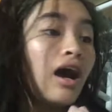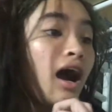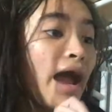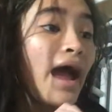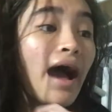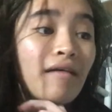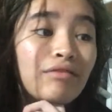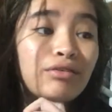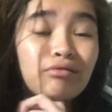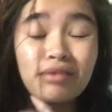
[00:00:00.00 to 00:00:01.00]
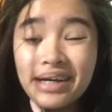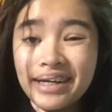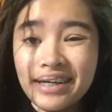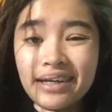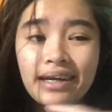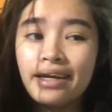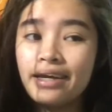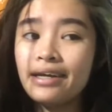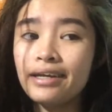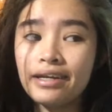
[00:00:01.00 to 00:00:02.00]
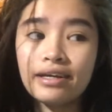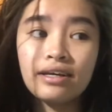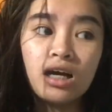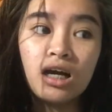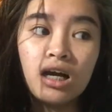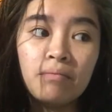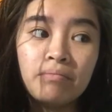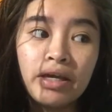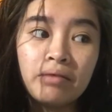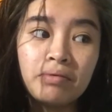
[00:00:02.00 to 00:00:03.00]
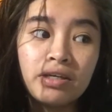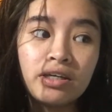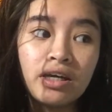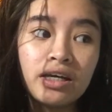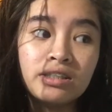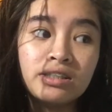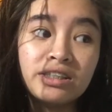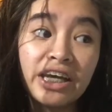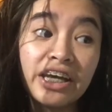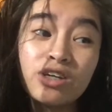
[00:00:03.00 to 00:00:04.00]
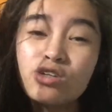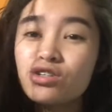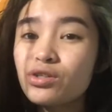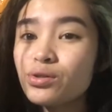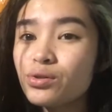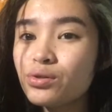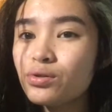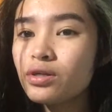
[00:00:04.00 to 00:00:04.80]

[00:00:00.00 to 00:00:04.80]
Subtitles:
I haven't written in maybe a day or two,